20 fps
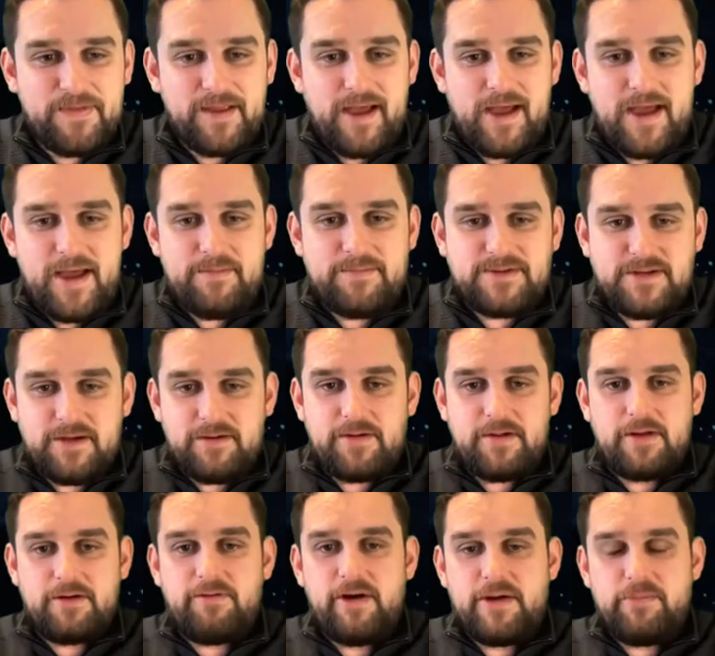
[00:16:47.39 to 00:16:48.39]
So
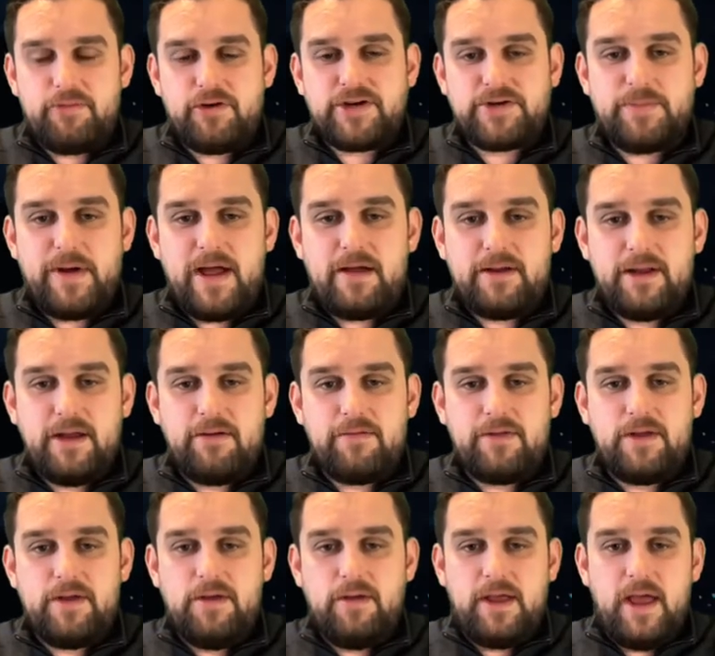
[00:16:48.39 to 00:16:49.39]
Great British Pound here in
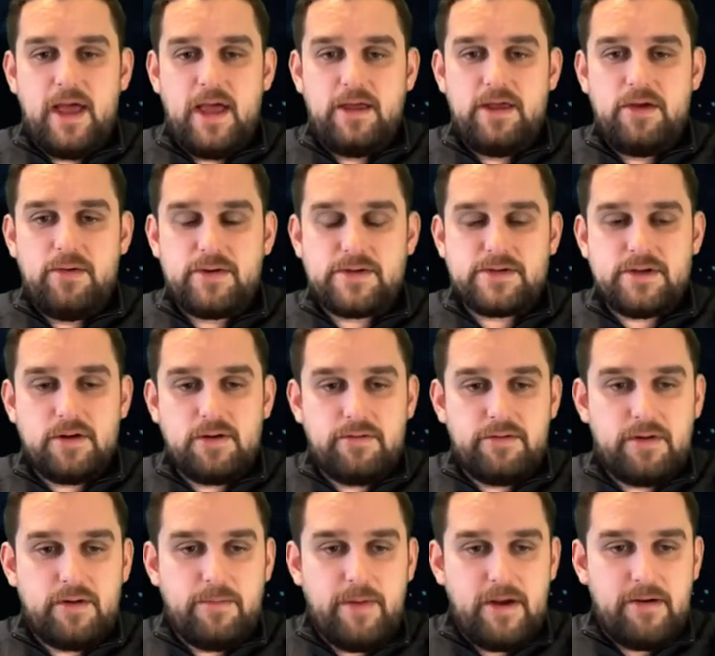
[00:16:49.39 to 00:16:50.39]
the UK, US dollar
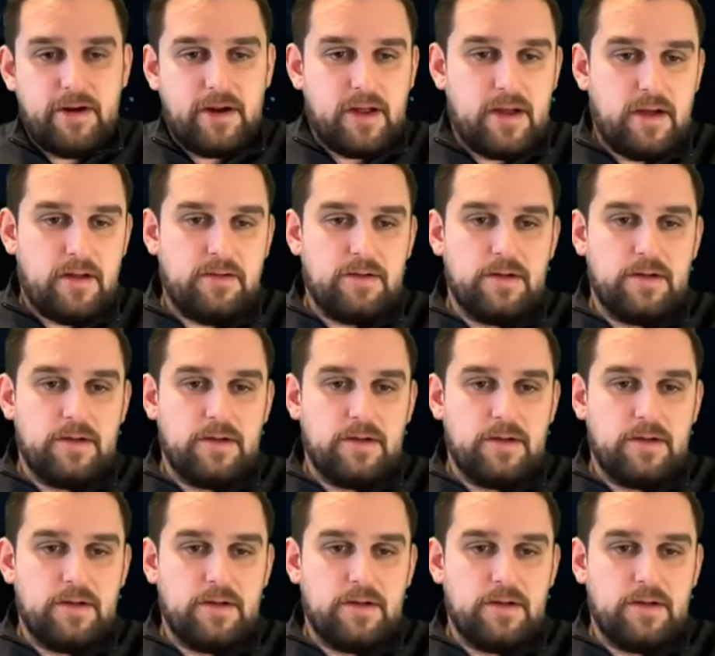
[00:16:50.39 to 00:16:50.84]
in America.